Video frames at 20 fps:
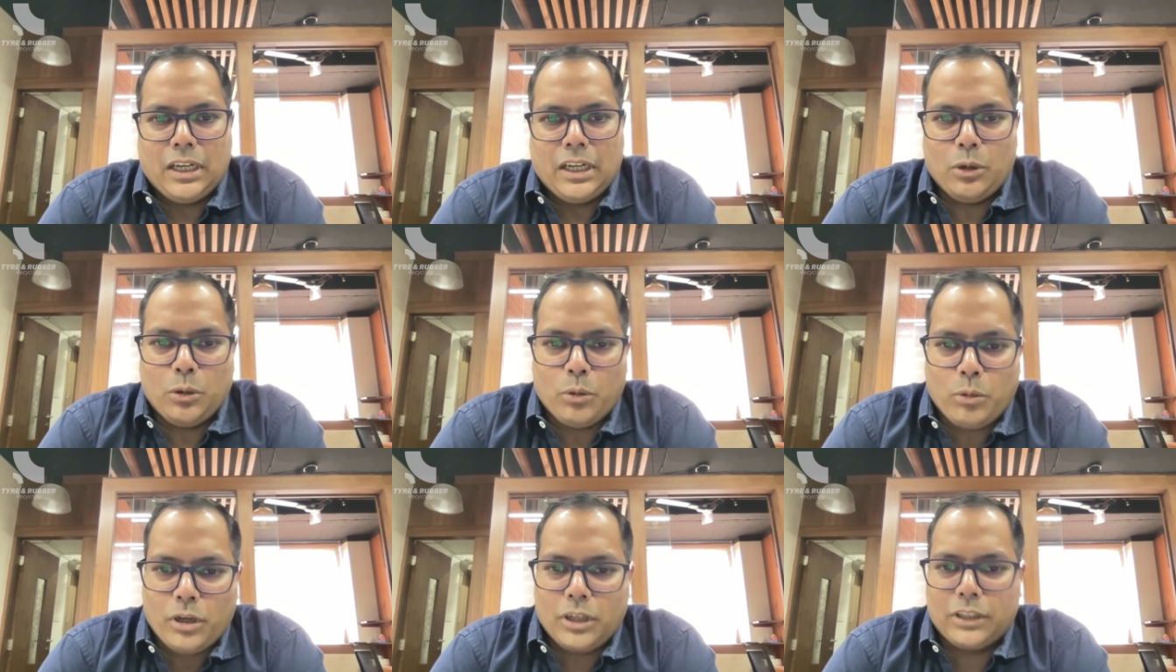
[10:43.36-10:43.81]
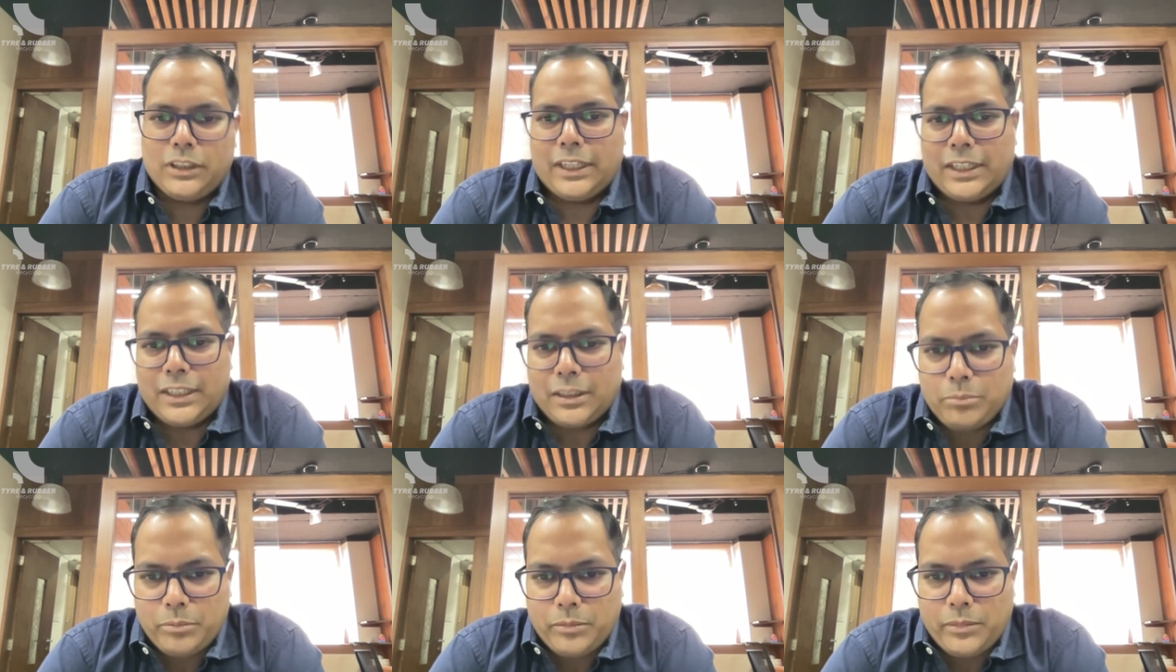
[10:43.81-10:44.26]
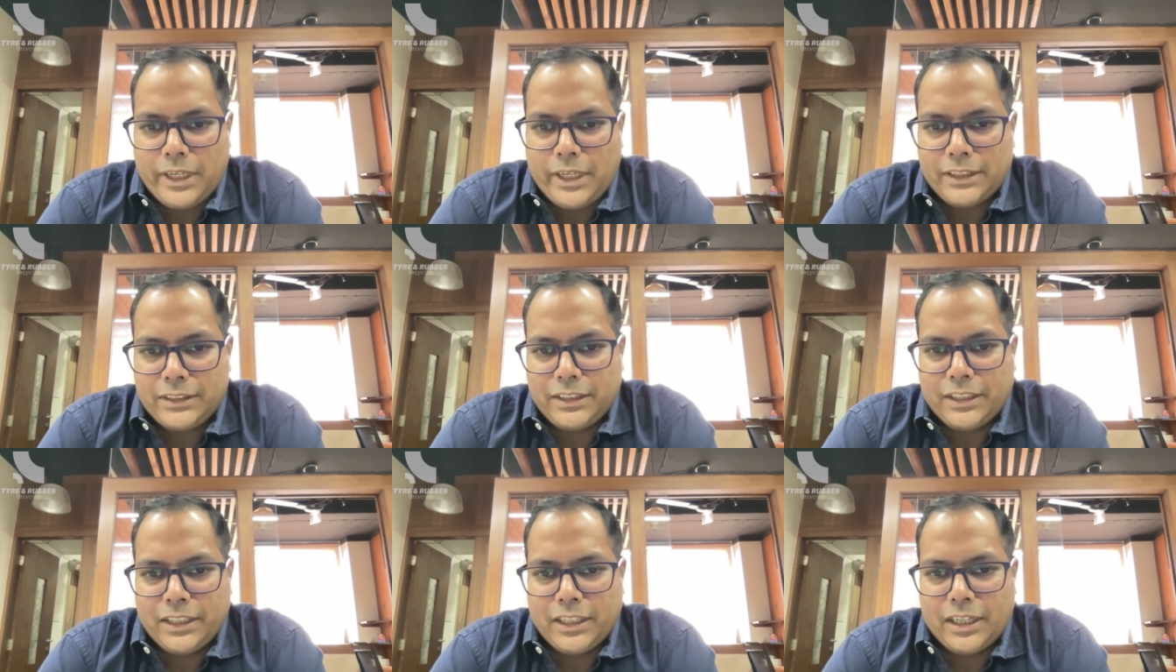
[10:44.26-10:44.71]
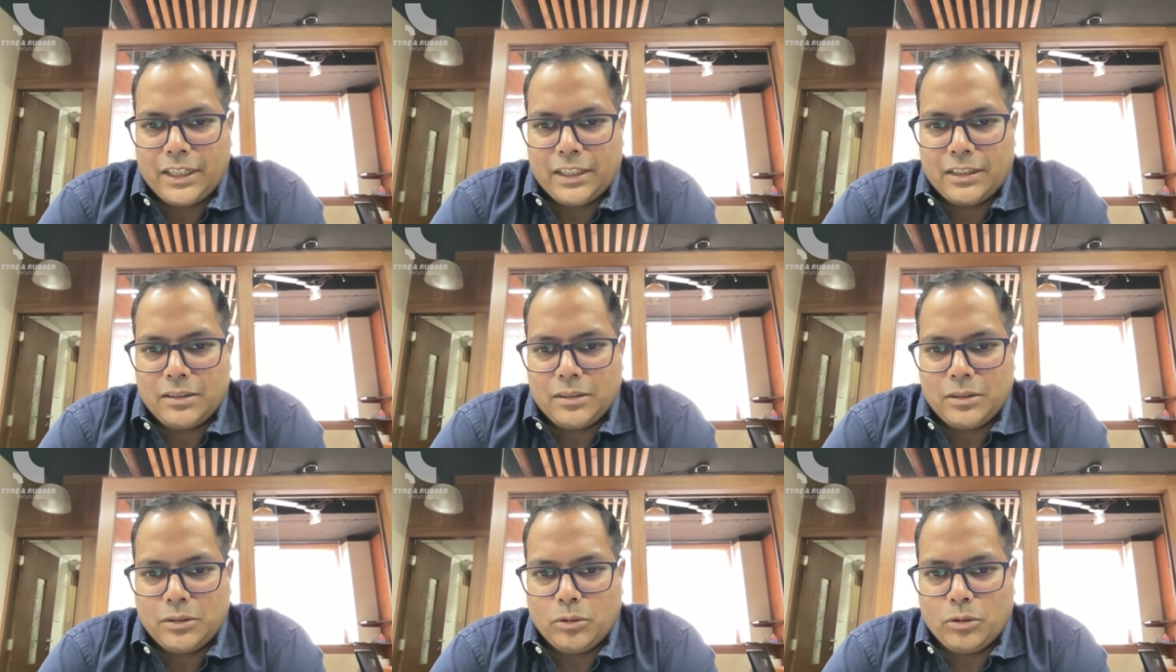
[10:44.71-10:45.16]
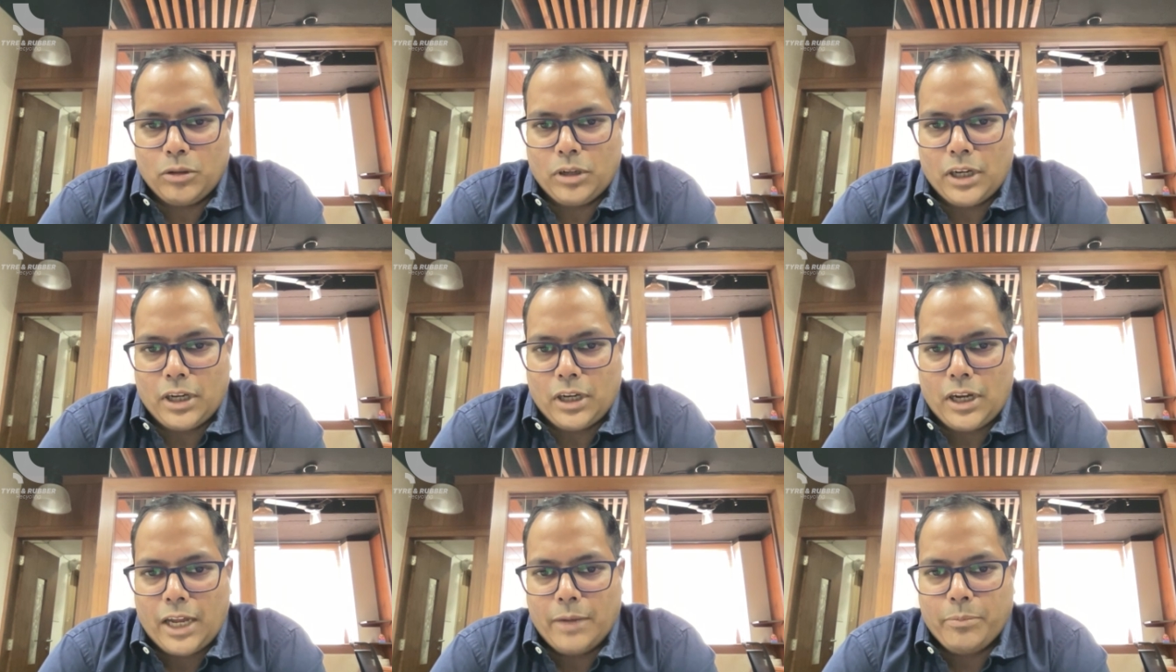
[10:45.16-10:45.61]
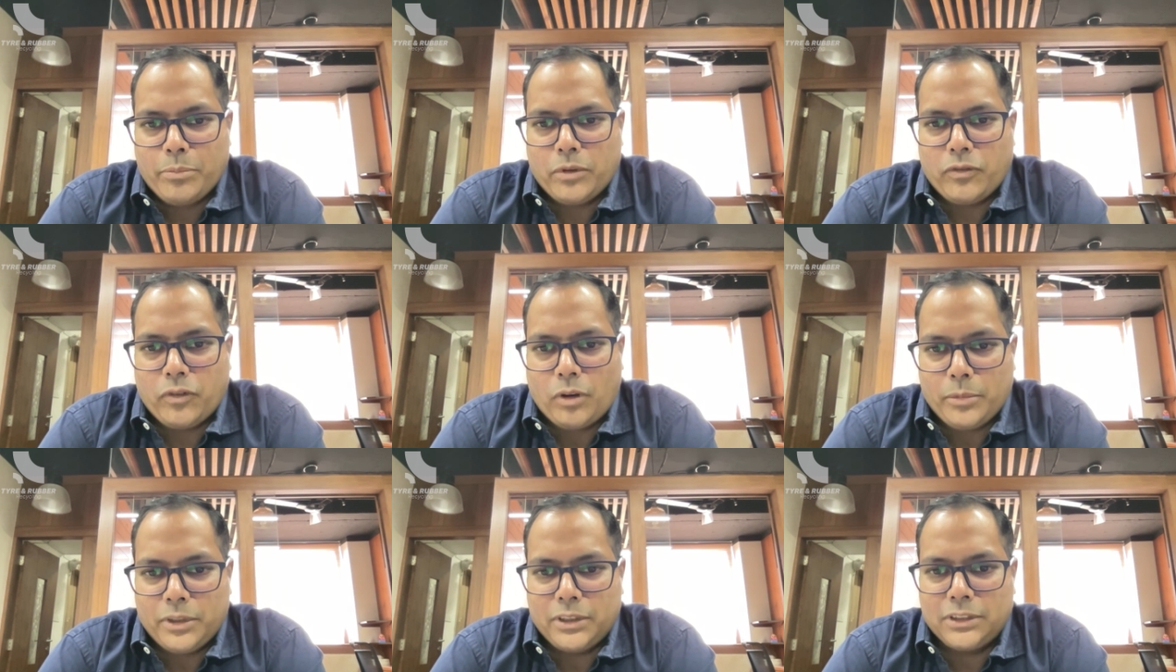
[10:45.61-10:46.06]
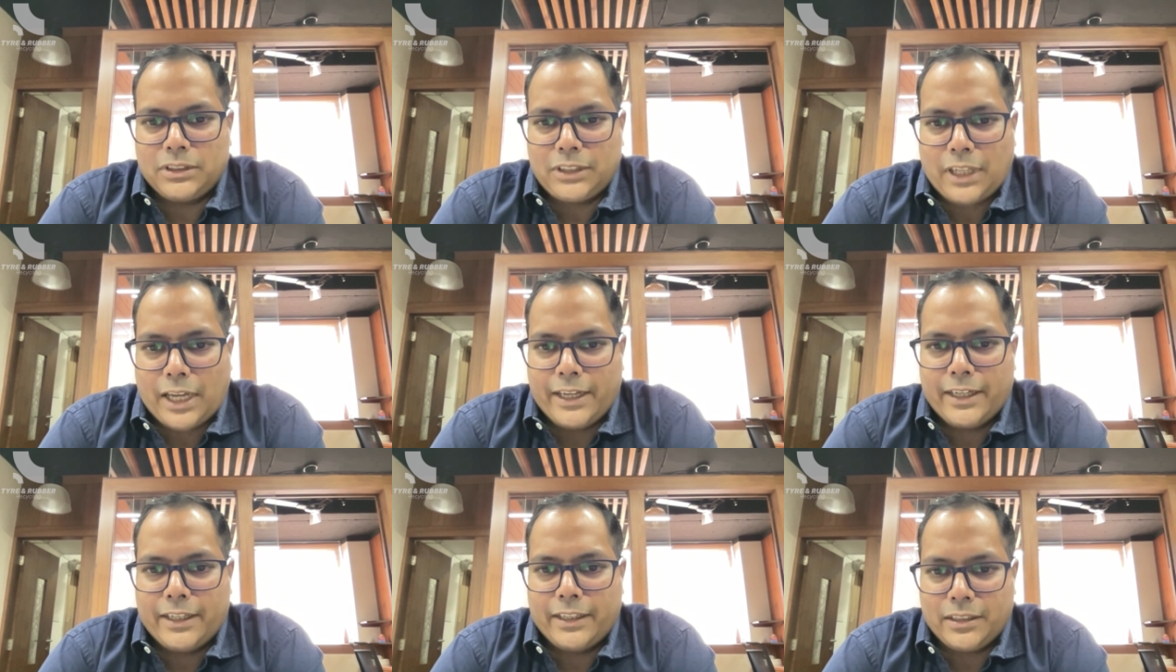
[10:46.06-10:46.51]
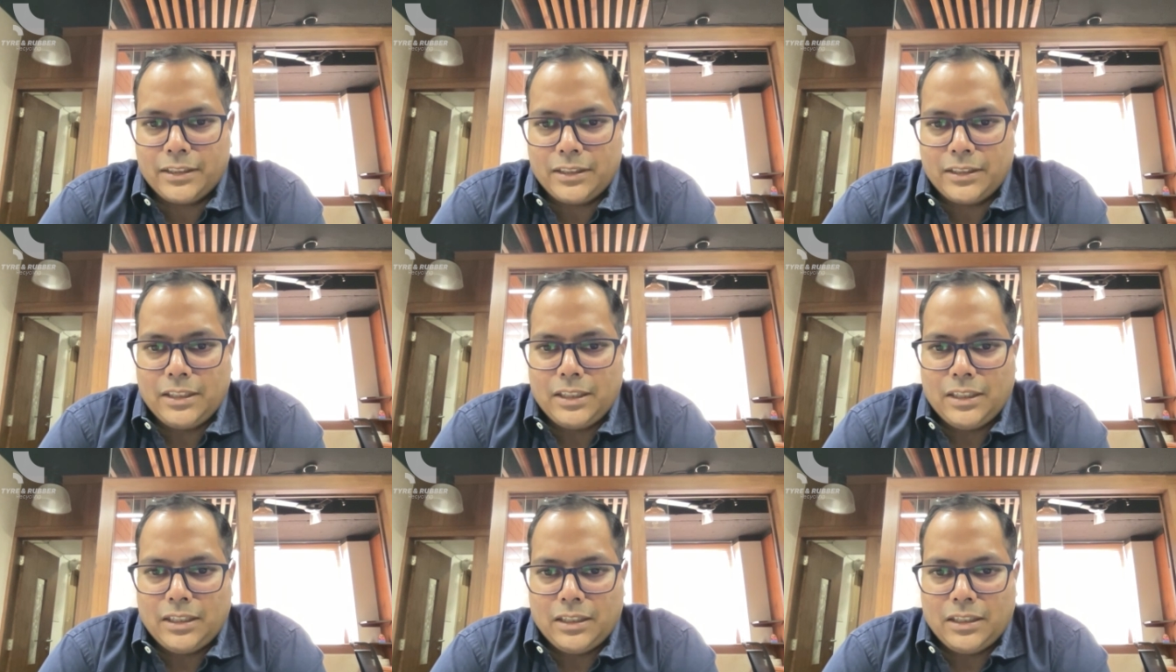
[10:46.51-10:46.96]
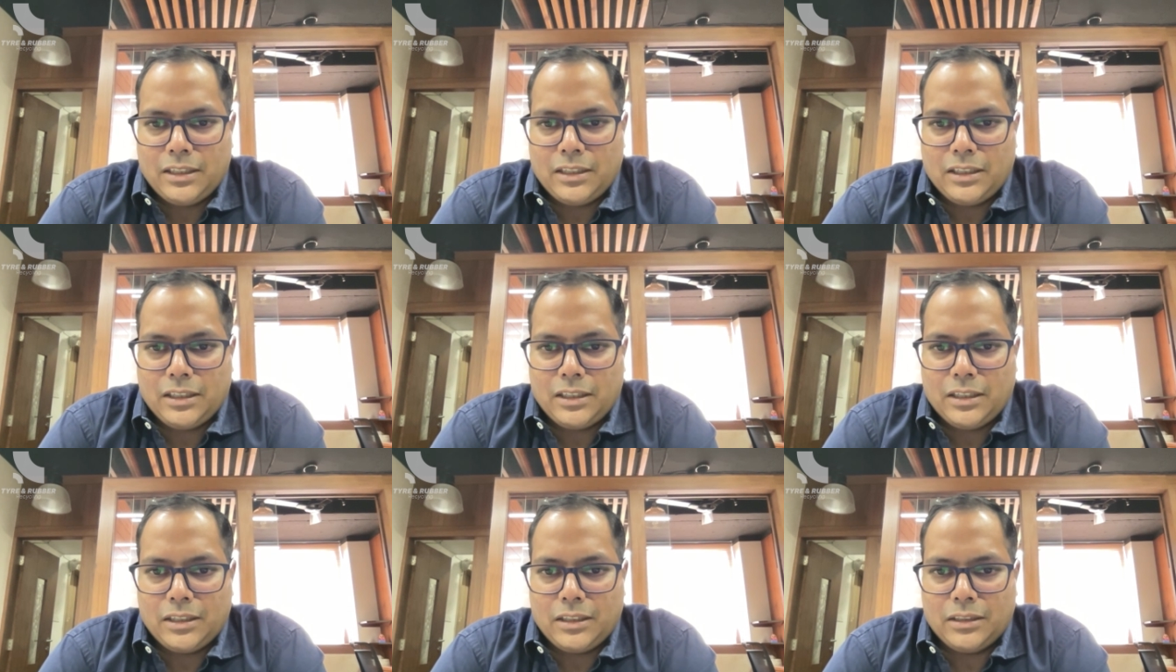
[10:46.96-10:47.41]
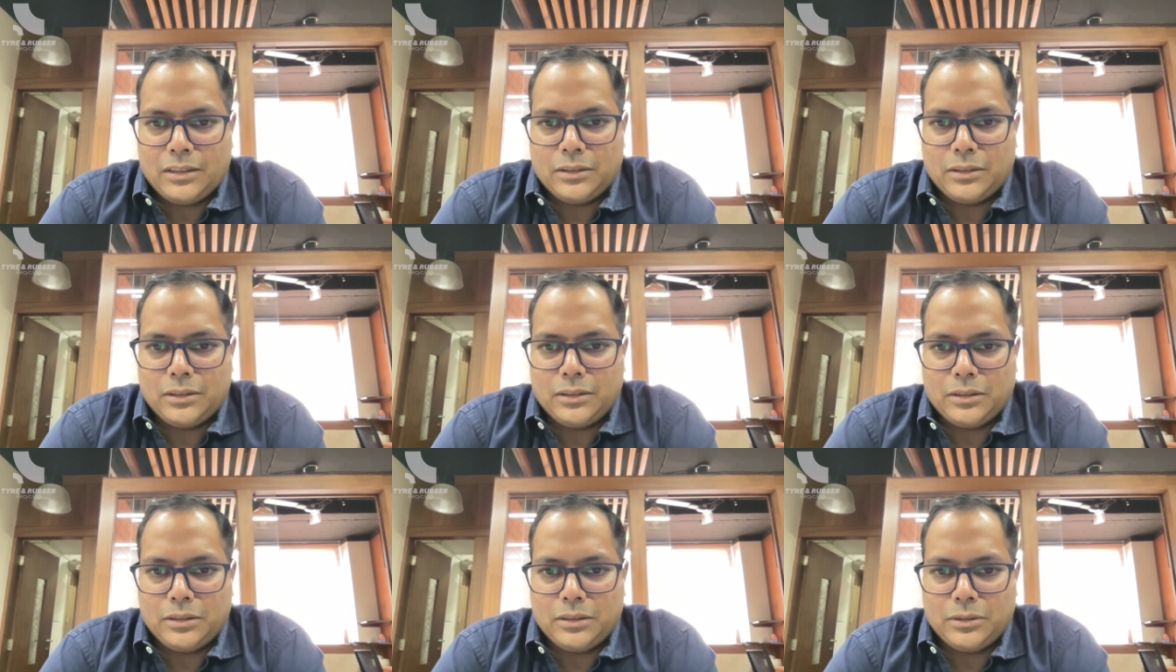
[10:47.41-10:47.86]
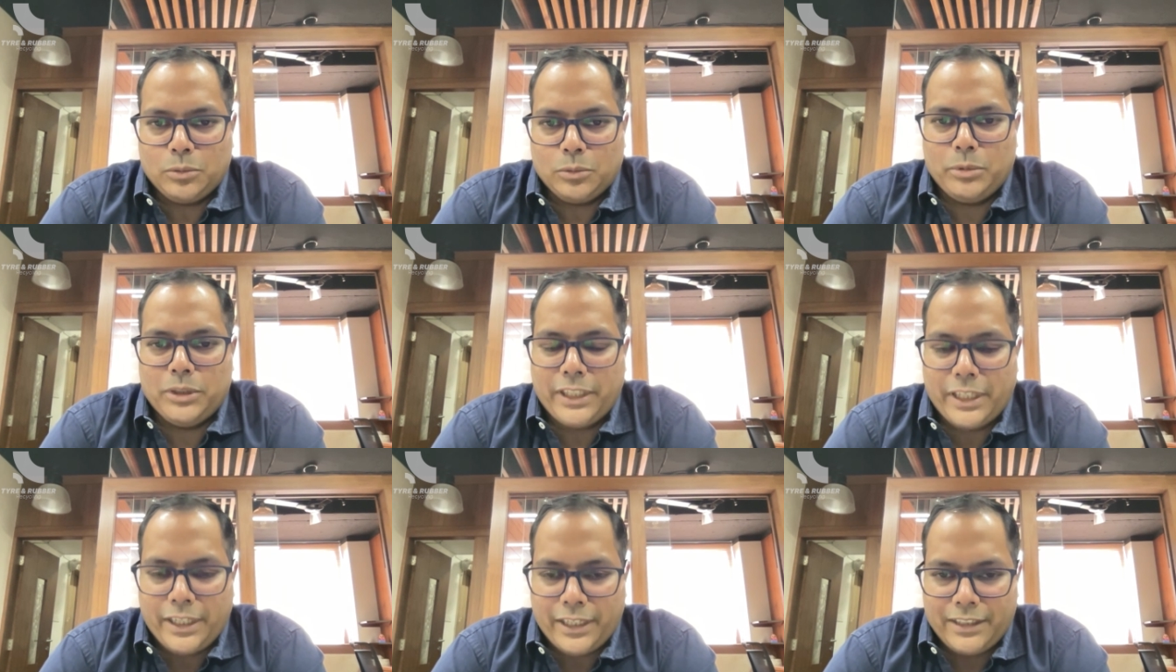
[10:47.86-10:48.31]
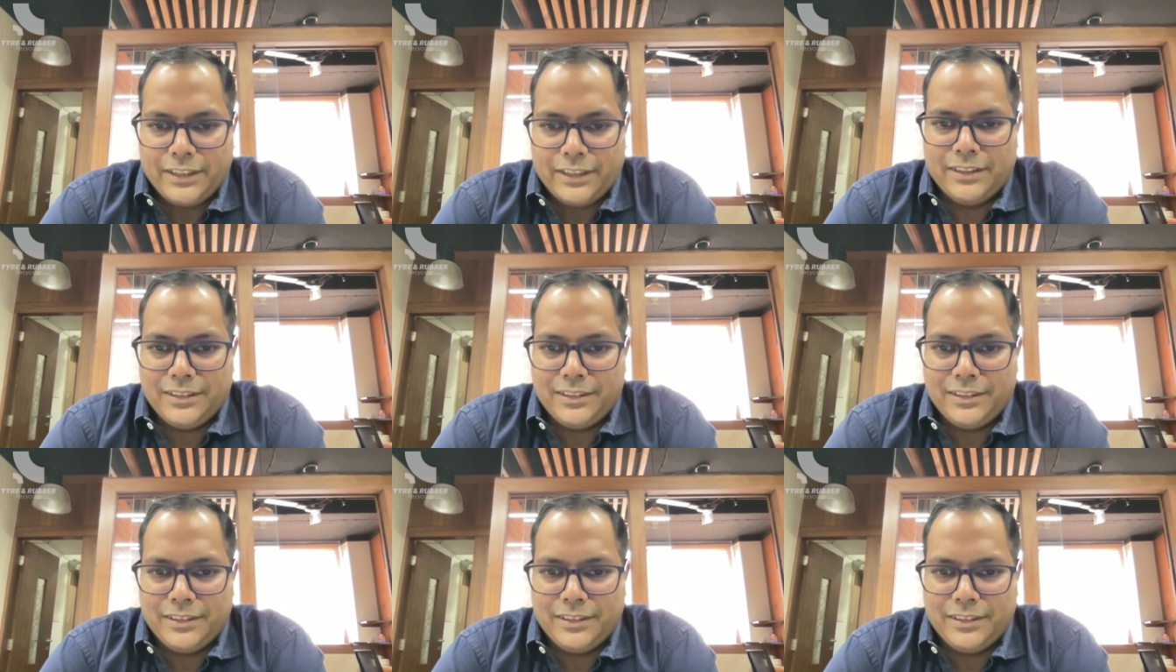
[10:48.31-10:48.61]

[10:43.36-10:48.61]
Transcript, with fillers: lower than let's say a you know a high performance tire uh, to be there